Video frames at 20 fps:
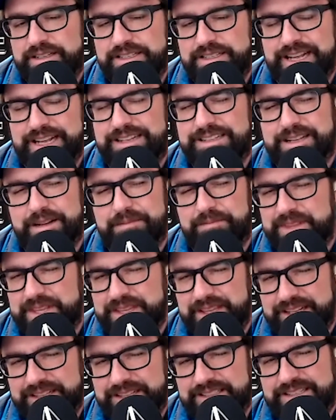is that
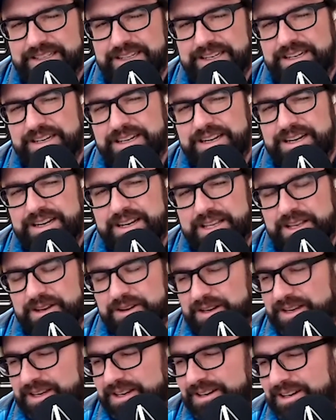something that's
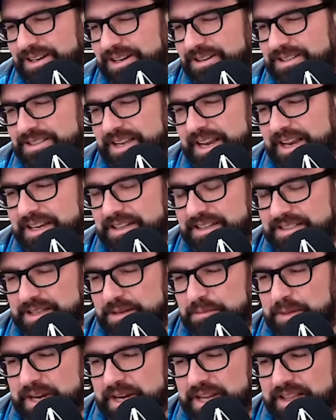you, you're you're saying to
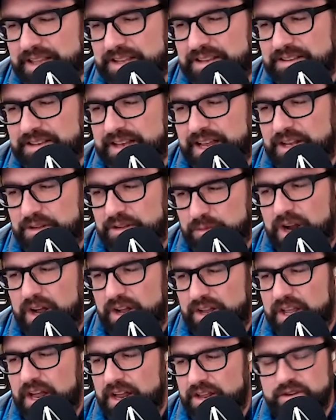somebody these days,
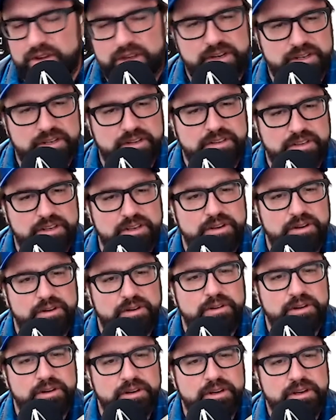well, yeah, you can just
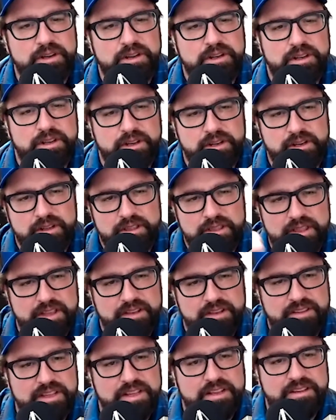do
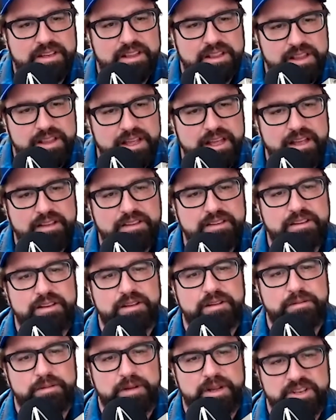this, this, and this
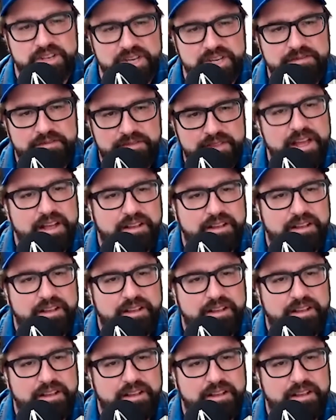to achieve